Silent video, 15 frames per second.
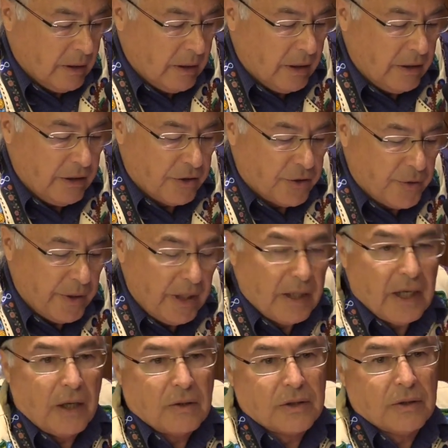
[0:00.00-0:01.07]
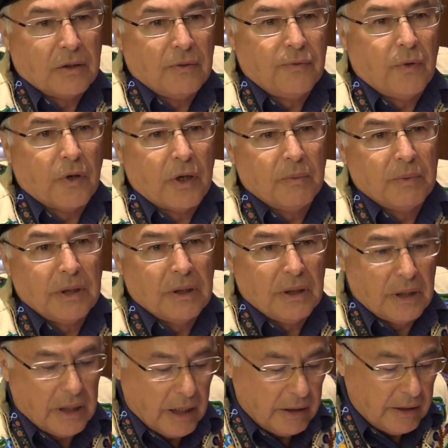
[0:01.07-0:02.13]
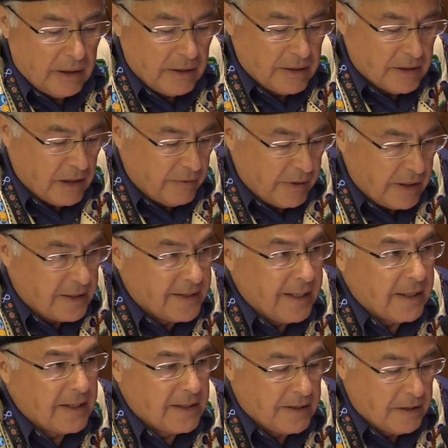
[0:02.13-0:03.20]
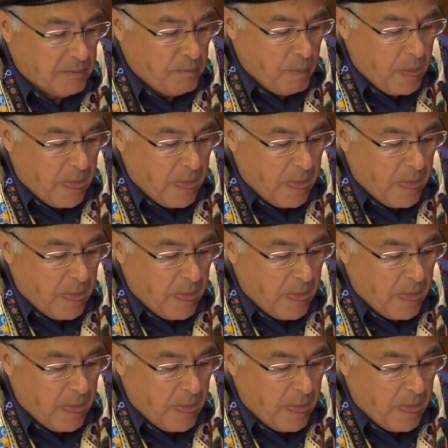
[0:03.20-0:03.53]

Indian Treaty Council formed in 1976.